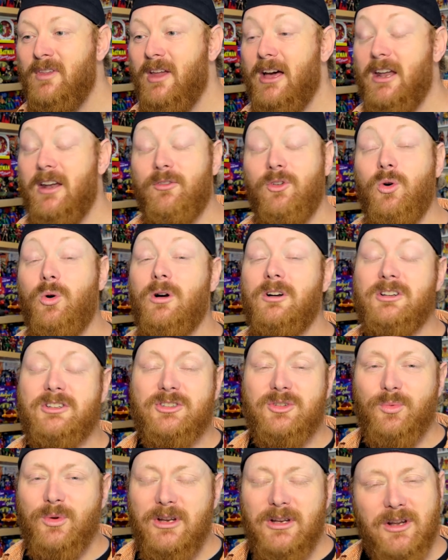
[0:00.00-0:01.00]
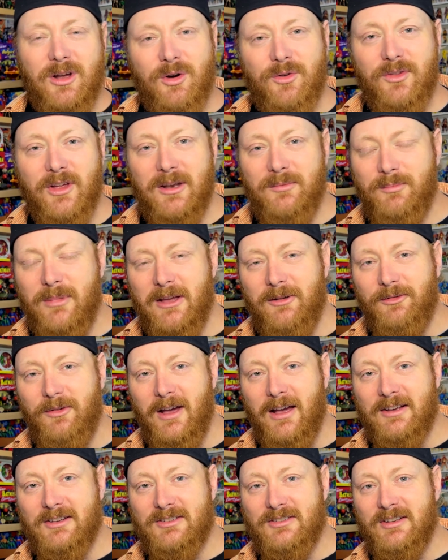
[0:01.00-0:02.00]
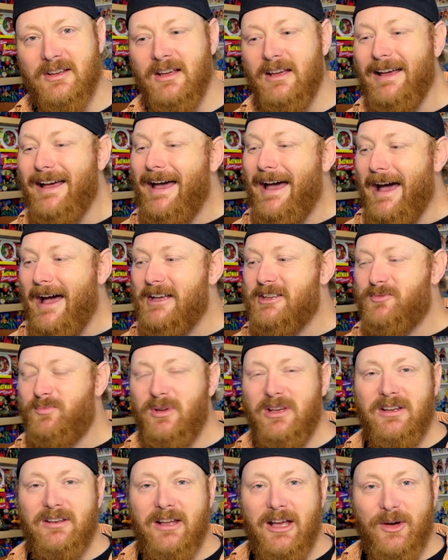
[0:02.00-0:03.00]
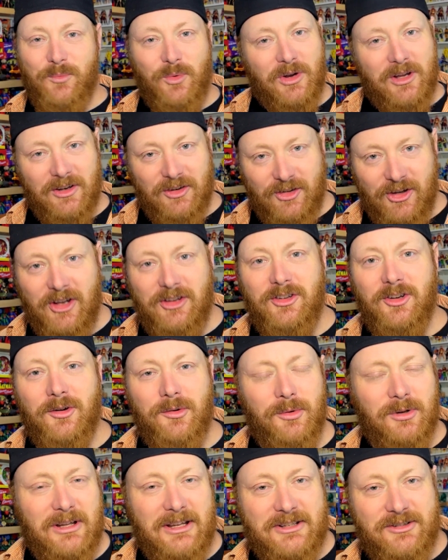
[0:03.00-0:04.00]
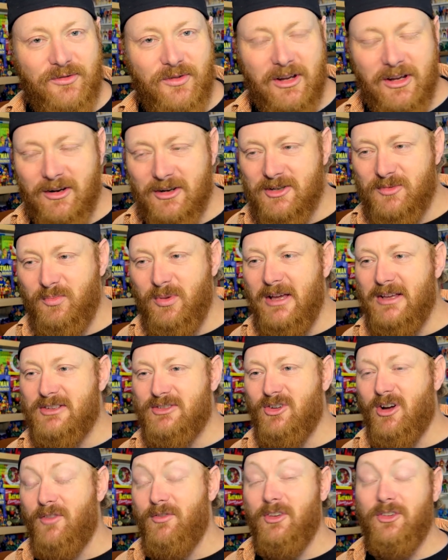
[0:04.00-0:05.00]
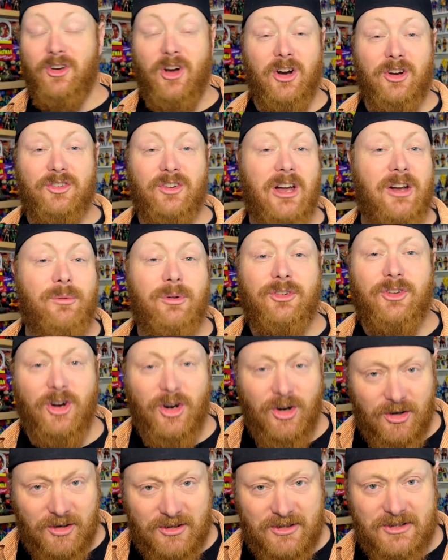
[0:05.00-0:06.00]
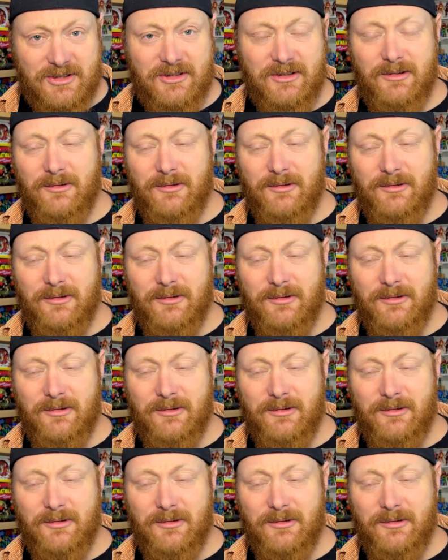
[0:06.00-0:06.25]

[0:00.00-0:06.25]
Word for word: And of course, we know that Mafex has been and will continue to release figures based on The Dark Knight Returns.